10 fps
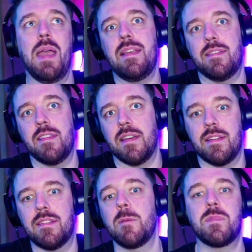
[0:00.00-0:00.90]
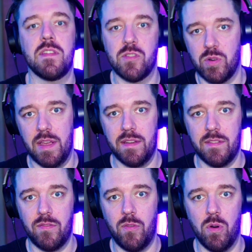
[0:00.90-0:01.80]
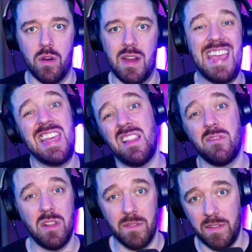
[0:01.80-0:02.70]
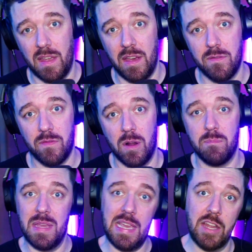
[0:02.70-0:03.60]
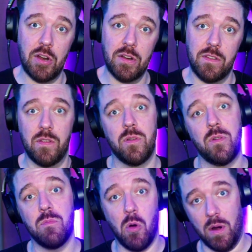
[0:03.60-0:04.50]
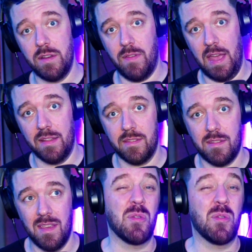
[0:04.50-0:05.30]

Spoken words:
basic tips and tricks for any level of setup, from beginner to more advanced.